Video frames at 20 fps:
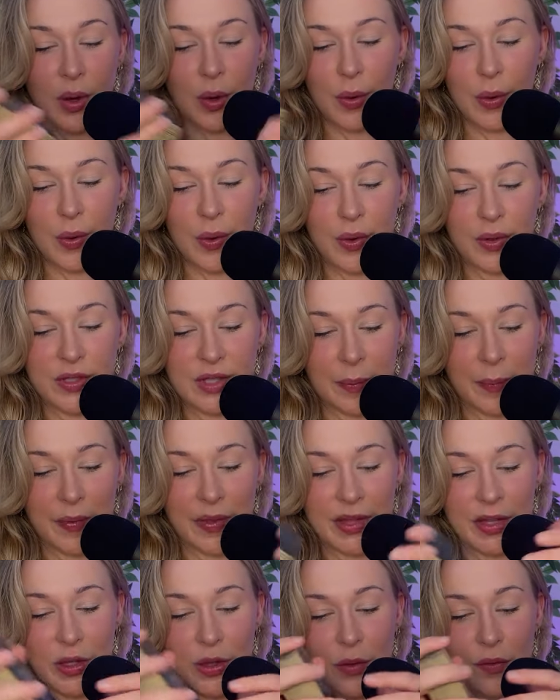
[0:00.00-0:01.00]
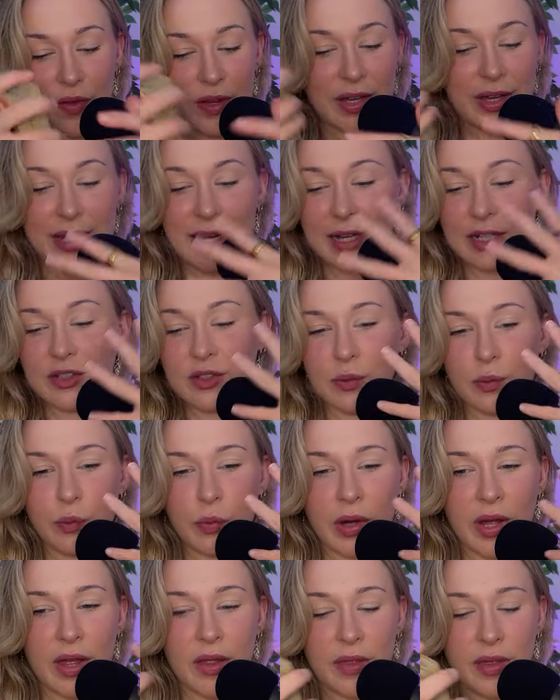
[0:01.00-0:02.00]
or someone that you have a connection
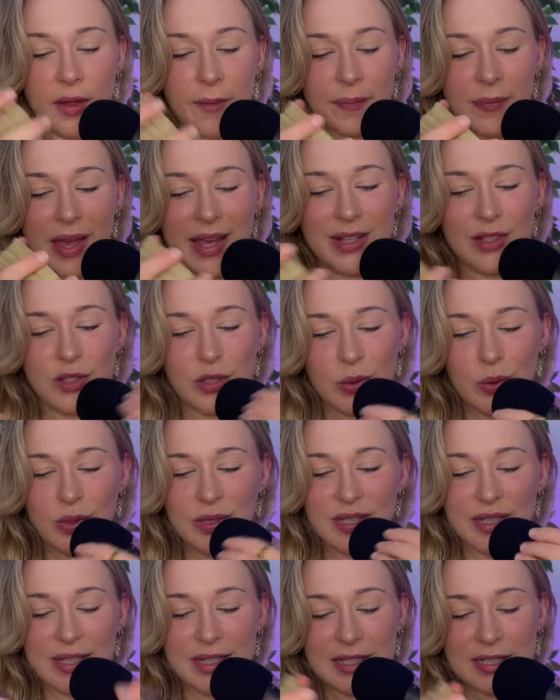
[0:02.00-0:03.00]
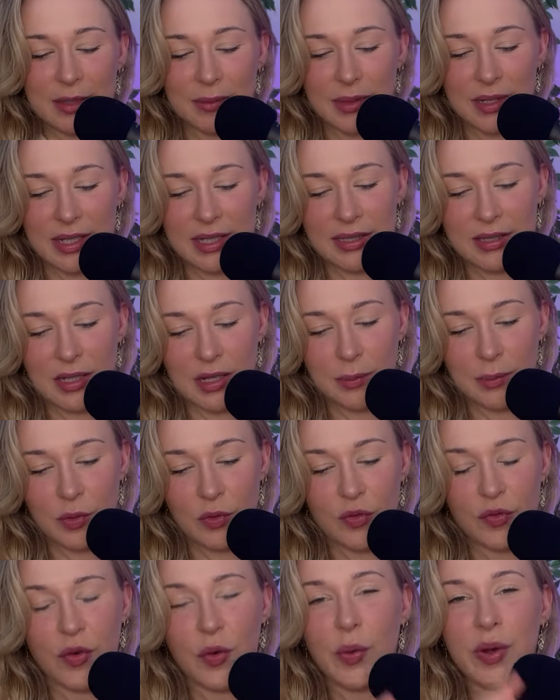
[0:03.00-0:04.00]
with, I do see that something is going to
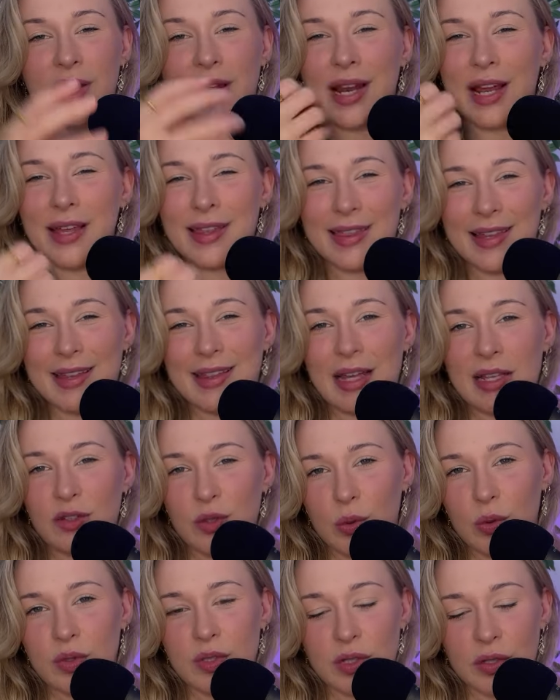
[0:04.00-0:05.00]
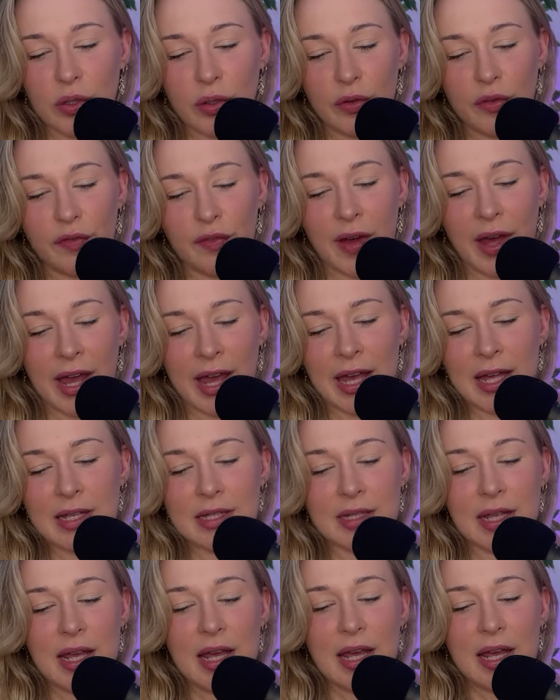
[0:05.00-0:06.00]
move forward. And I think that's also your
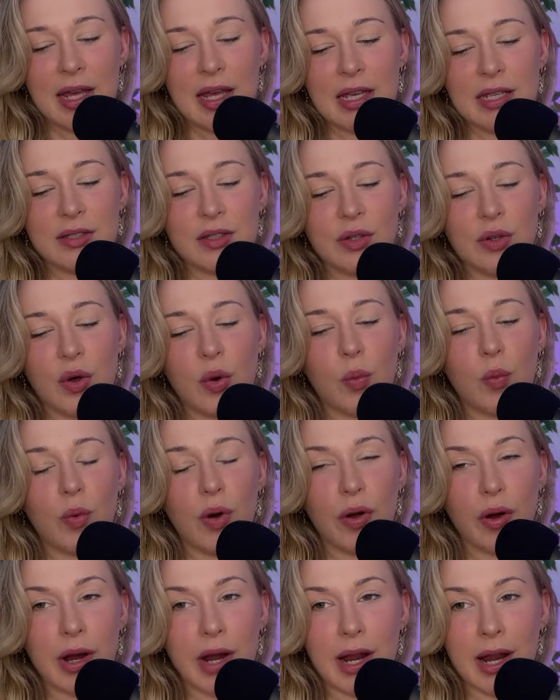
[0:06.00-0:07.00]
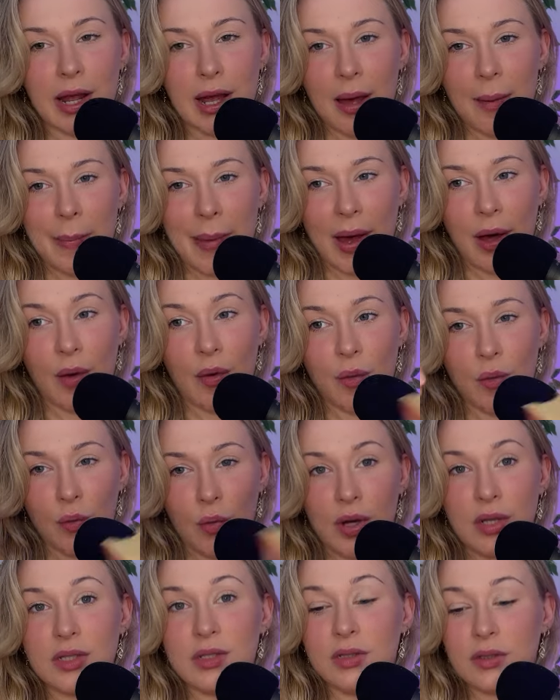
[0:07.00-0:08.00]
advice, is to not worry about
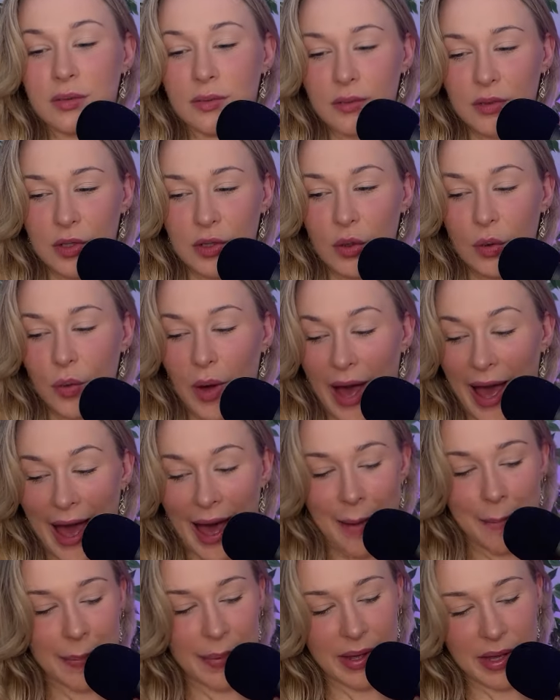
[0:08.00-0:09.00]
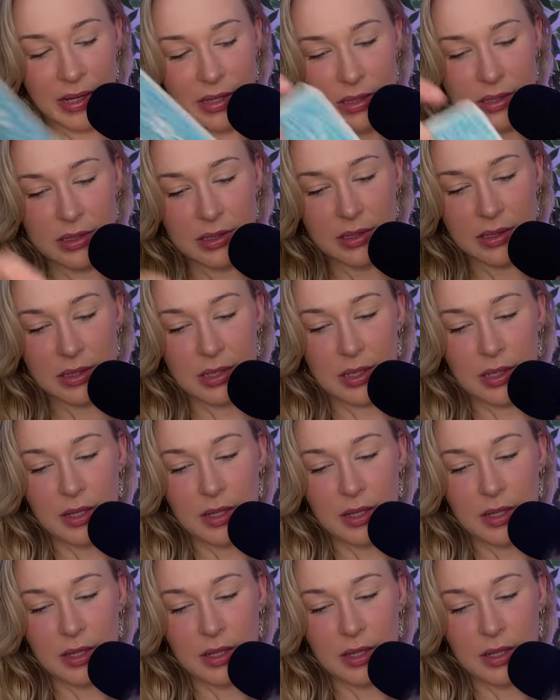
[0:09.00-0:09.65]
what's, you know, happened.